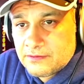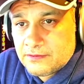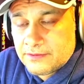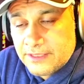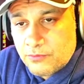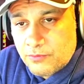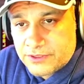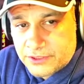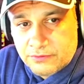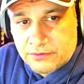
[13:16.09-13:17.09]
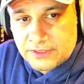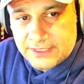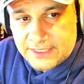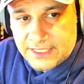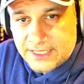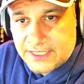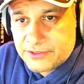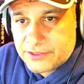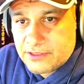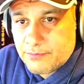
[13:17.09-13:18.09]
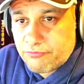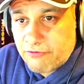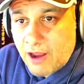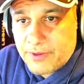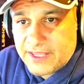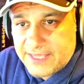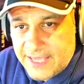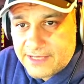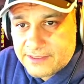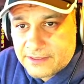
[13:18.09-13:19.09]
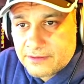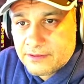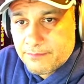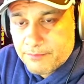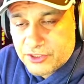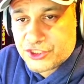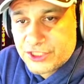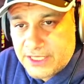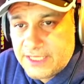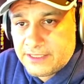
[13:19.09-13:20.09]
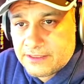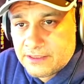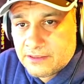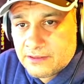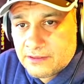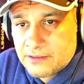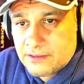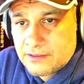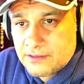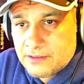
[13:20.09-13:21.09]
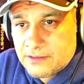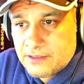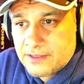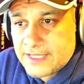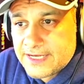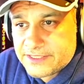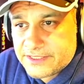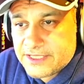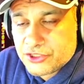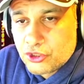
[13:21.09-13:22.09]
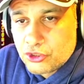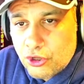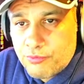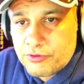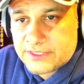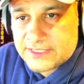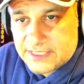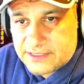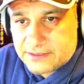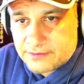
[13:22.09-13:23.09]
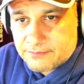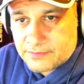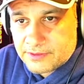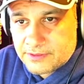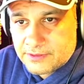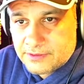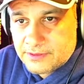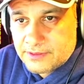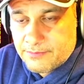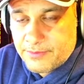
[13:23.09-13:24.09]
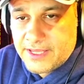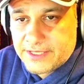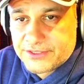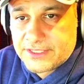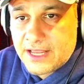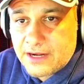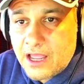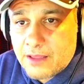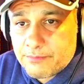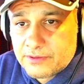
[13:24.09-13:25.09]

They're the ones who are listening to the propaganda machine that is this global system being set up